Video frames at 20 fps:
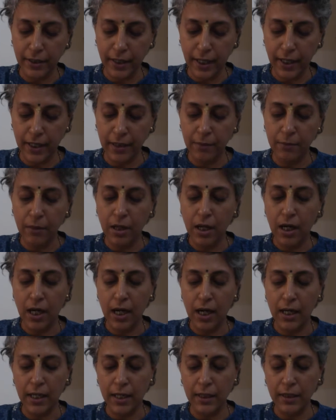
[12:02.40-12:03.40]
time
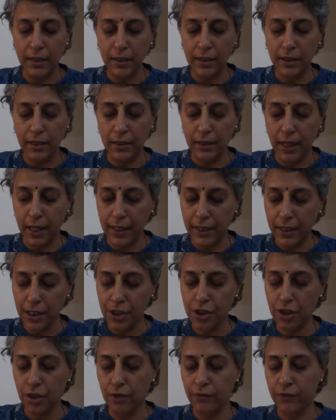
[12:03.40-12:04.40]
are under the
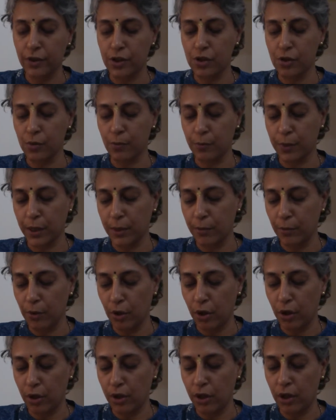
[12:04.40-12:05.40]
direction of the Supreme
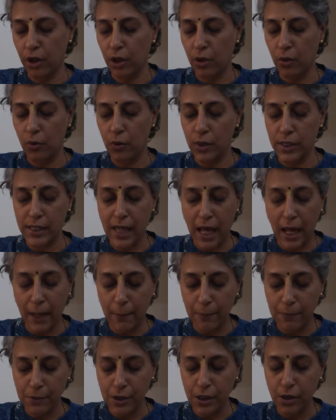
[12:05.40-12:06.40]
Lord, who is
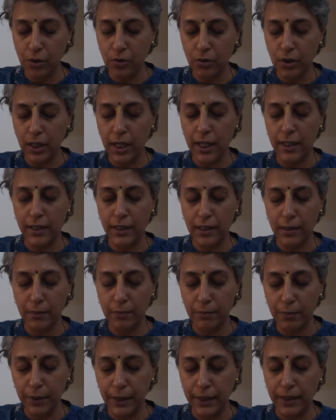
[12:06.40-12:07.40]
absolute and
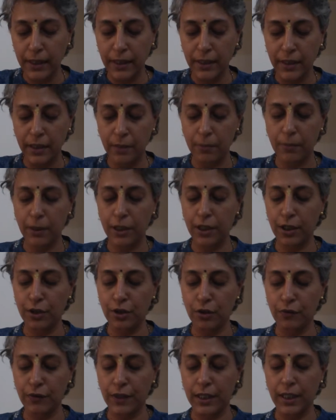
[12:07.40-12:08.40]
completely independent
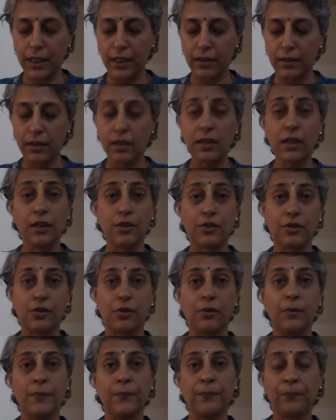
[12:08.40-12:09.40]
of any other
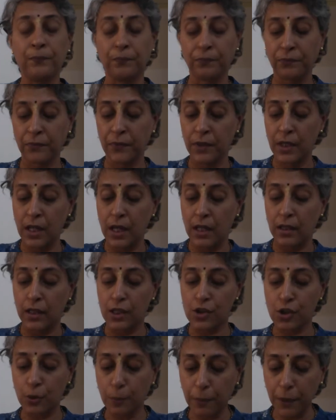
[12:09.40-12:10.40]
control. The
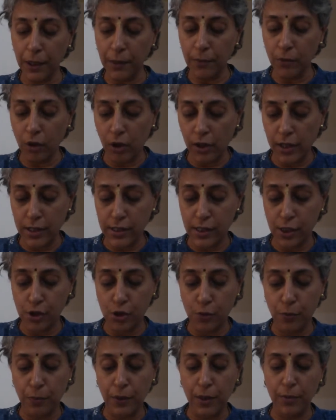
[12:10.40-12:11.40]
Supreme Lord is the
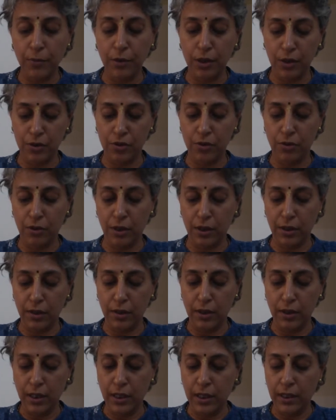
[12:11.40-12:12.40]
supreme controller.
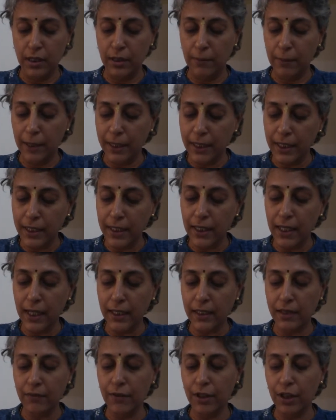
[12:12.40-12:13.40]
The material
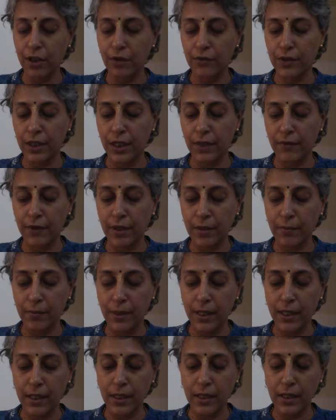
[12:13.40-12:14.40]
activity of the living
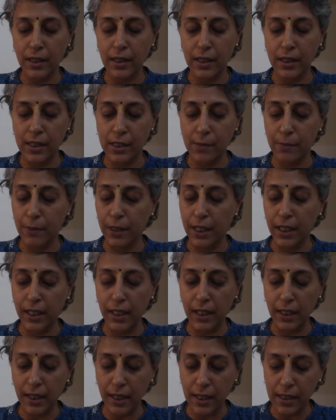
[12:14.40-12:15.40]
being is
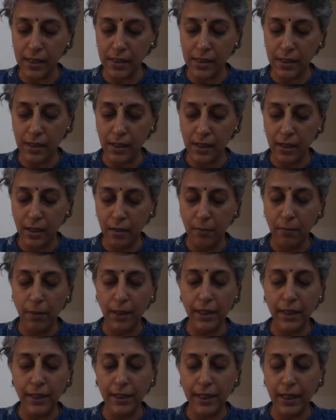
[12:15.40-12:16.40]
beginningless, but
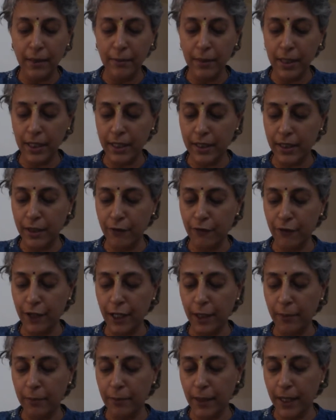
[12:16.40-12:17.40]
it can be
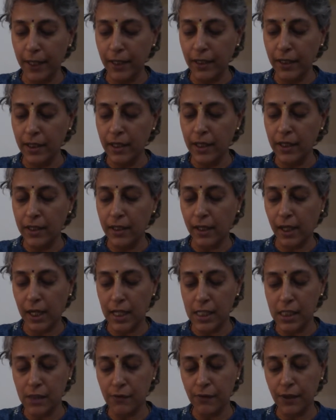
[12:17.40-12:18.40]
rectified by
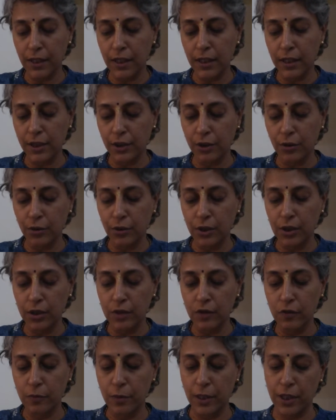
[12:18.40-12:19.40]
transferal into the
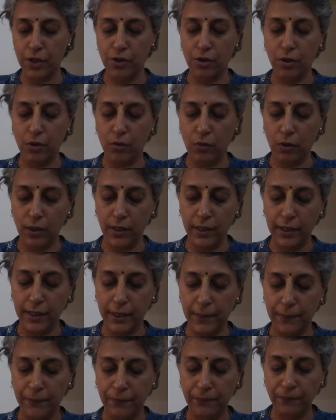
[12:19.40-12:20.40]
spiritual
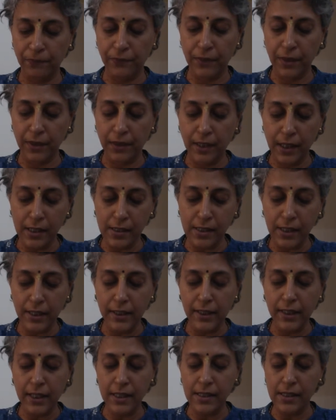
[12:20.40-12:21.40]
quality. Thus,
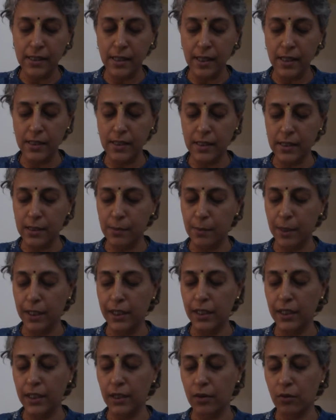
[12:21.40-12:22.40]
it can cease its
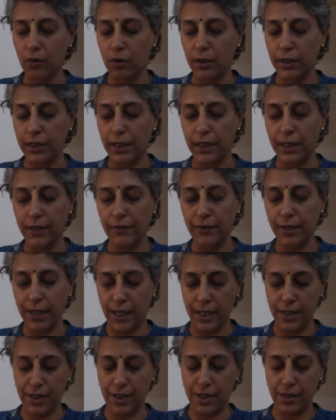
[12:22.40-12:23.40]
material qualitative
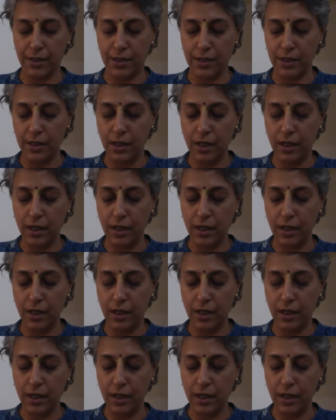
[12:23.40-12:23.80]
reactions.